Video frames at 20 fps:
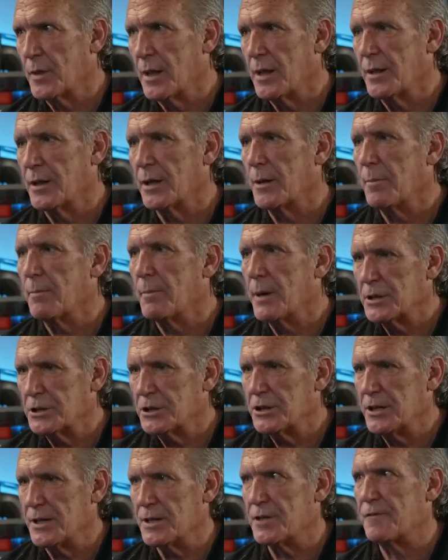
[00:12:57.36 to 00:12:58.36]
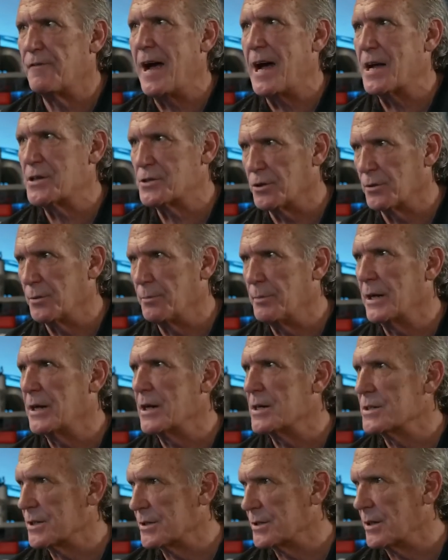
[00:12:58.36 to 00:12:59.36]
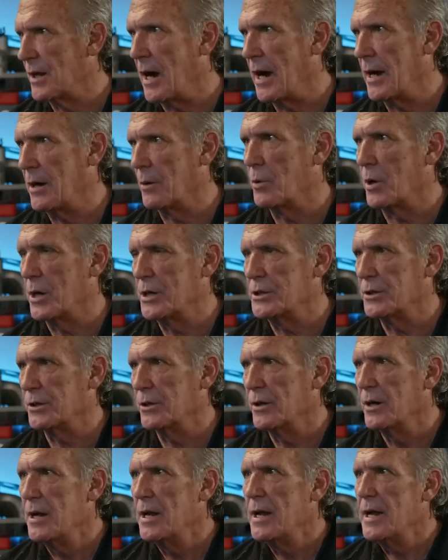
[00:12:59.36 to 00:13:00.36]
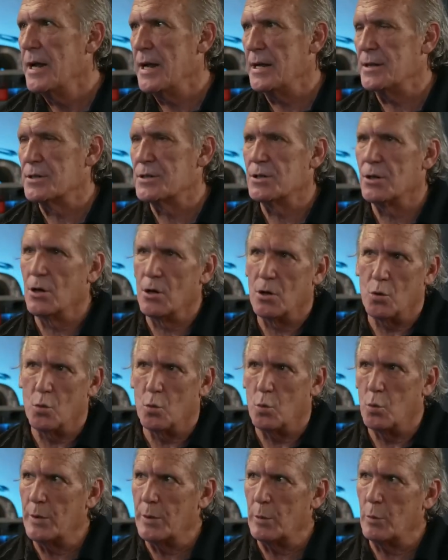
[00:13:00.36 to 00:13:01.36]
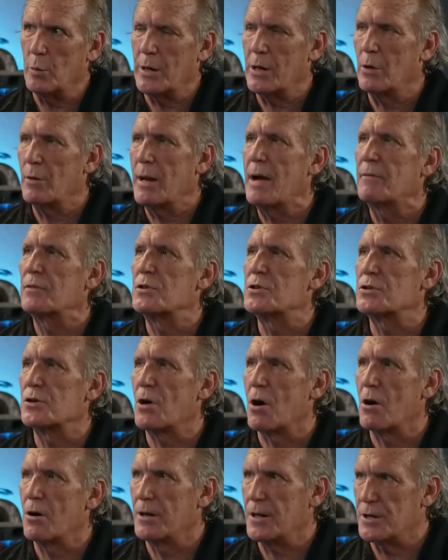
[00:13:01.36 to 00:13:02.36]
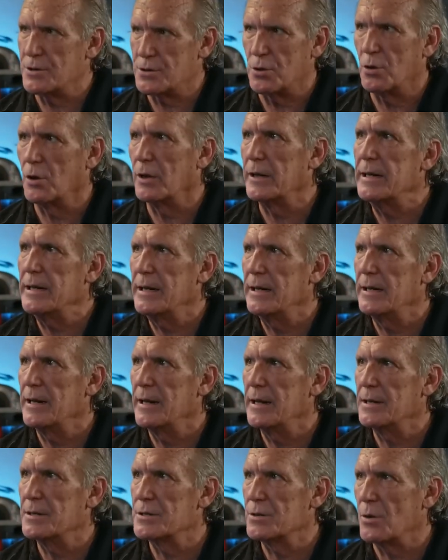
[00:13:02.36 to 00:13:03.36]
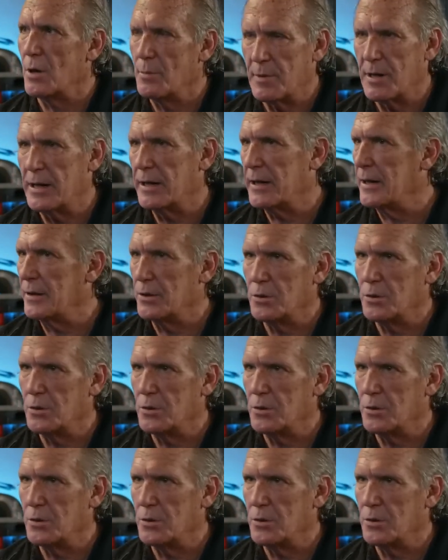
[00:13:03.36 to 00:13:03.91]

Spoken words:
the combustion is faster because it's a higher pressure. And so we don't have to start it as early. And so I'm thinking